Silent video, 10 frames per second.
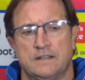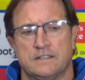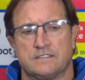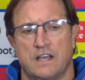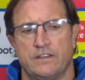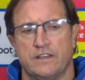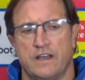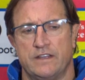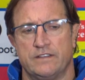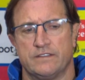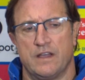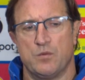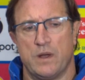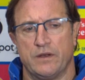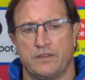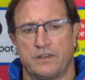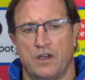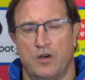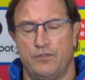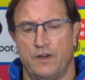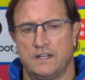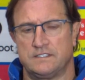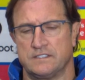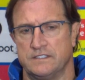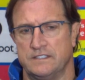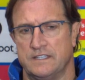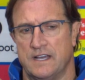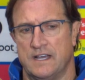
They won it at the coalface and...